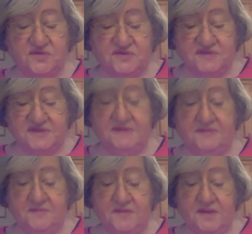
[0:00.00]
Drancy,
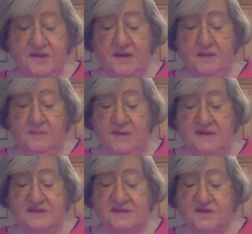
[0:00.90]

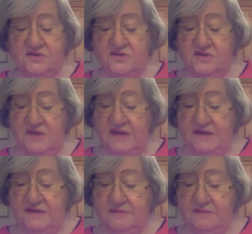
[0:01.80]
placed under the lid.